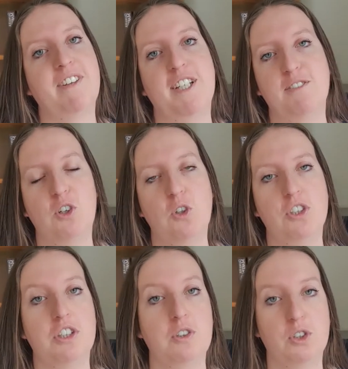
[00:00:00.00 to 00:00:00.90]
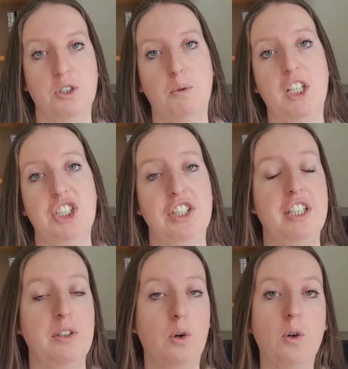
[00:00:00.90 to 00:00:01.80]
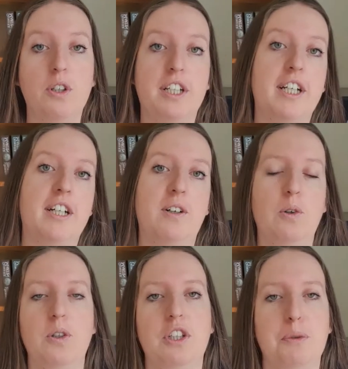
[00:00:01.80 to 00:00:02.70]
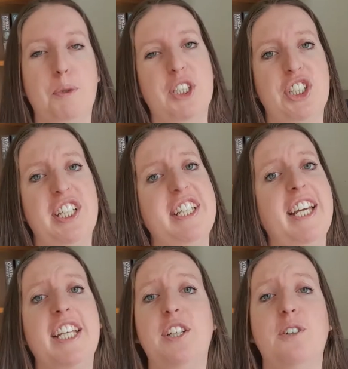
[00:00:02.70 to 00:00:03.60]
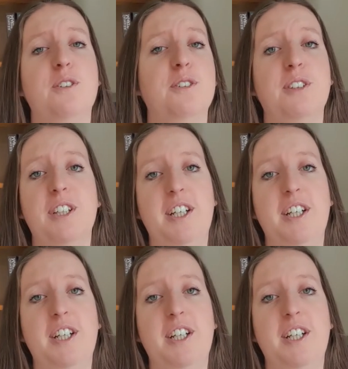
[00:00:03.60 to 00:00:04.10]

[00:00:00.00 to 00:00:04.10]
And of course you can also watch it in order, or you can watch it in any old